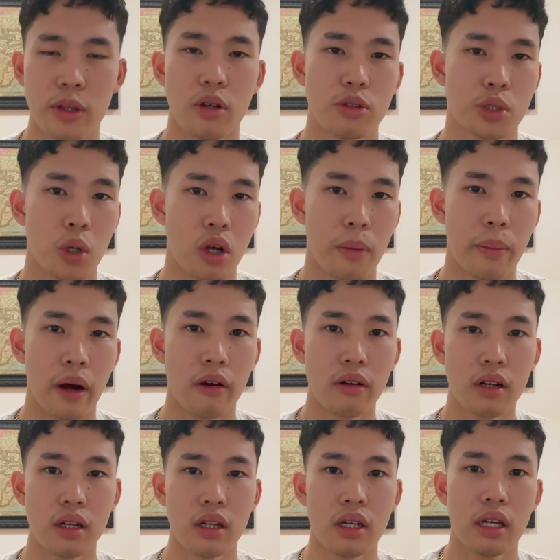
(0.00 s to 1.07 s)
don't talk
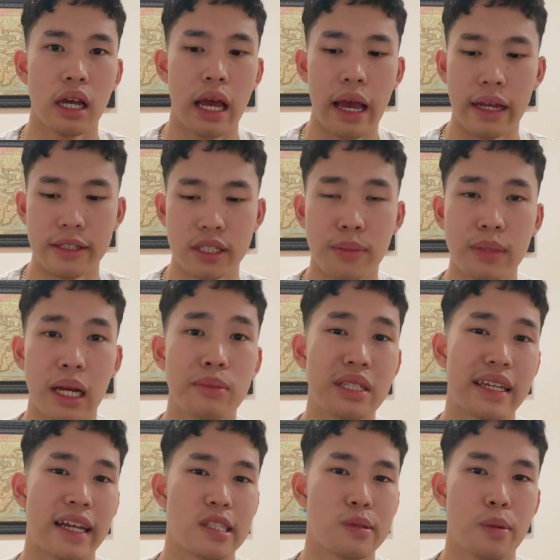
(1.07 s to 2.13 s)
about, and sometimes it
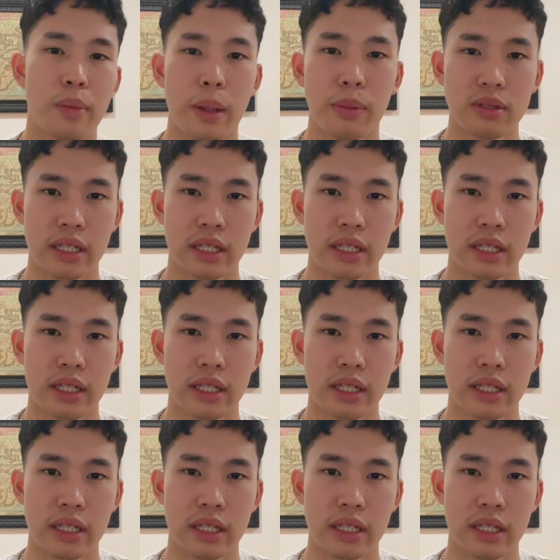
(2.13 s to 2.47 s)
gets to people's